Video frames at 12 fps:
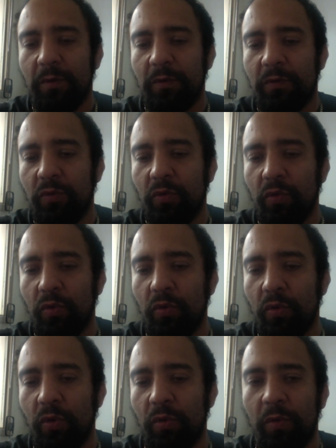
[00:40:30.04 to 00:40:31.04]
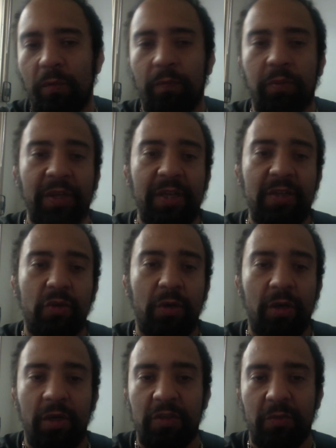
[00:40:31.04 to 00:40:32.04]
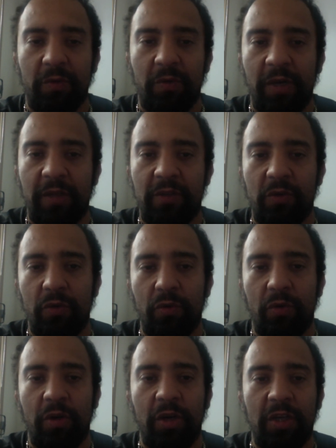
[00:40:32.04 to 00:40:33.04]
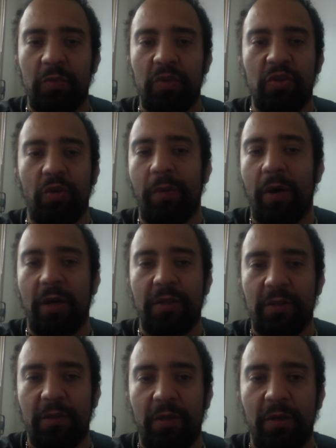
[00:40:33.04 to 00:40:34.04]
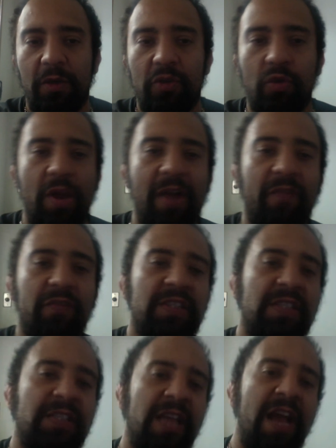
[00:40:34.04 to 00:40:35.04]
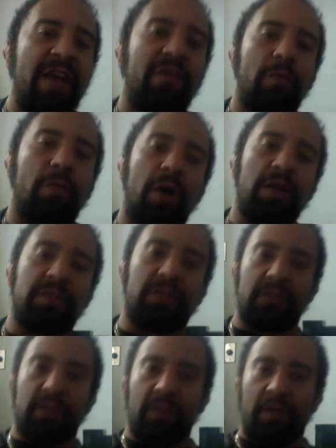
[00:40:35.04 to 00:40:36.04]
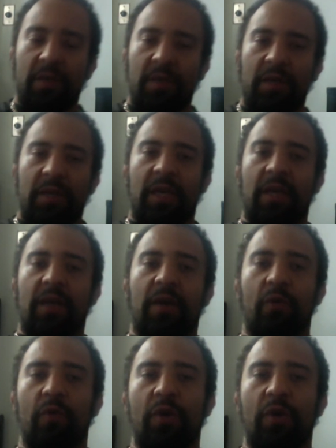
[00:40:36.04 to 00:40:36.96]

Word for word: to please your customer, right? So your customer mm-hmm. is your boss. So yeah. you have several bosses. Yeah. You know,